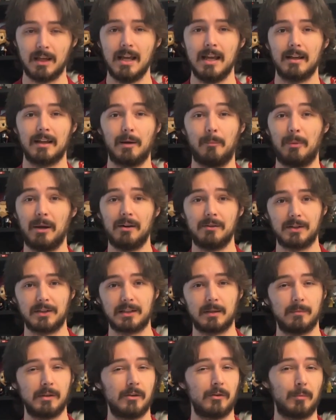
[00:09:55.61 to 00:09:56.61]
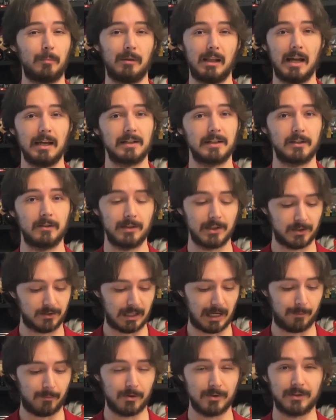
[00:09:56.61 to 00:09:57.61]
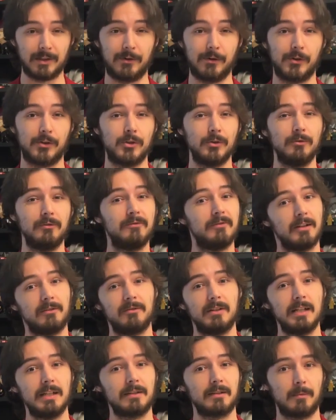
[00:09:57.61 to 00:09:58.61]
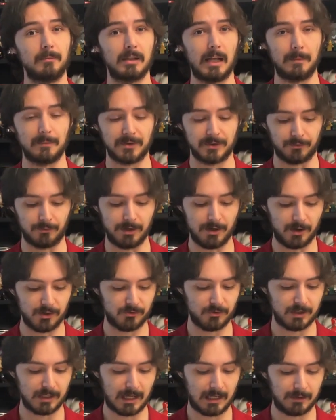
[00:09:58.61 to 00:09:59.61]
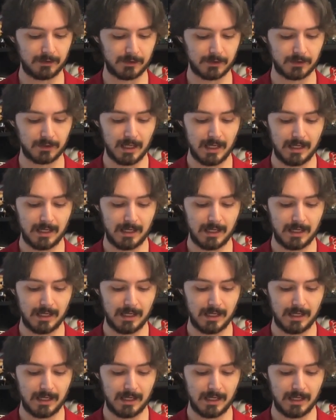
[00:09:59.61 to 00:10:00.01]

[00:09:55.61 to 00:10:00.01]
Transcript: compared to some of the other Black Series sabers that are $250, sometimes $300.